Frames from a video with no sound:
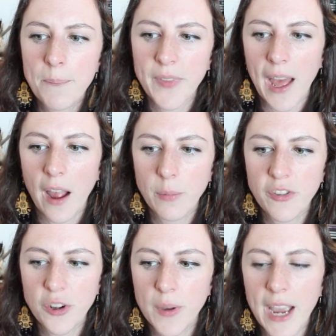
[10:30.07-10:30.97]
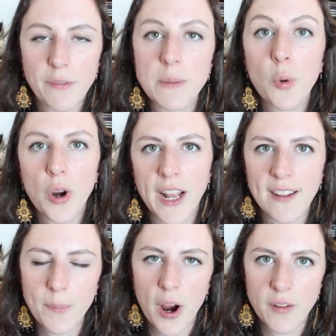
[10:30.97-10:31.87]
that I was doing every morning
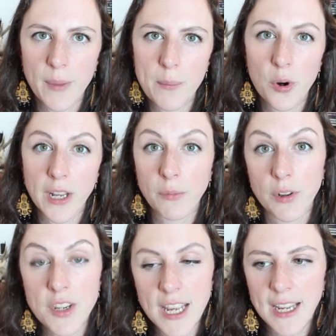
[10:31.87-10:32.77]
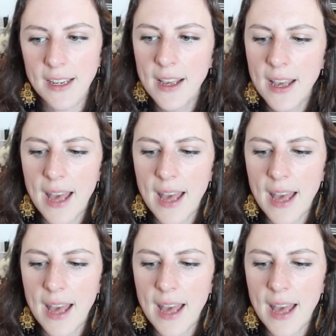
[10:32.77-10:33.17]
as part of my morning routine.